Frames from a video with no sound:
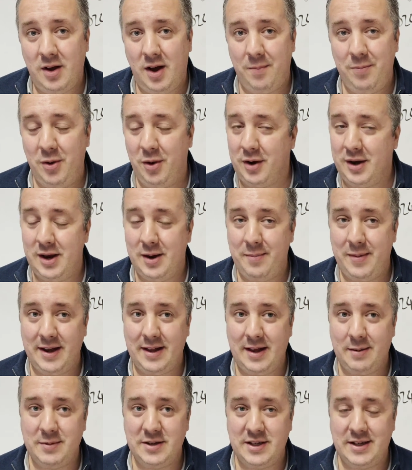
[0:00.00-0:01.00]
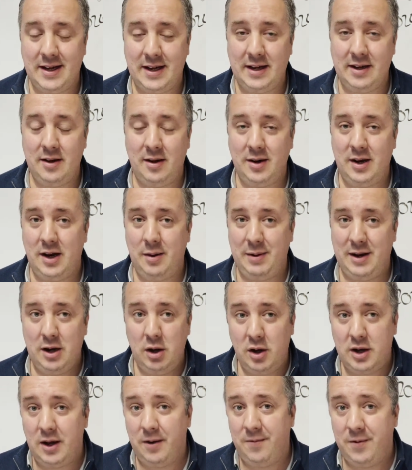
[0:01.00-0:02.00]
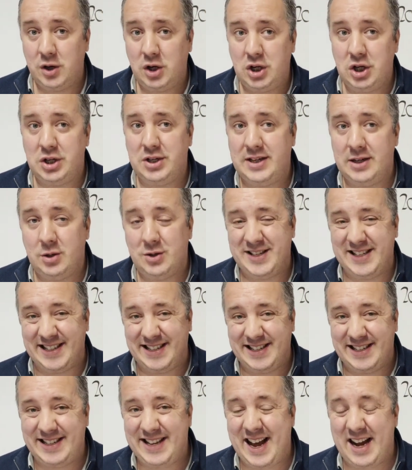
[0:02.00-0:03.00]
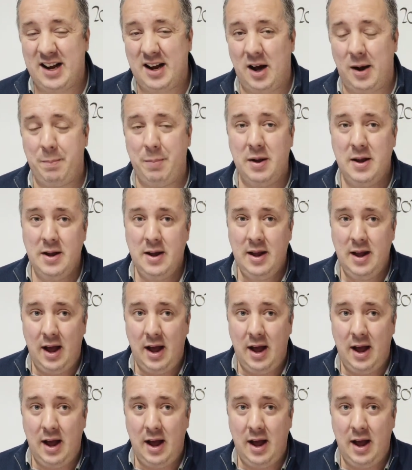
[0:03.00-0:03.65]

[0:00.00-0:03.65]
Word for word: I'm not going to make that mistake. I'm going to be looking for good deals that stack up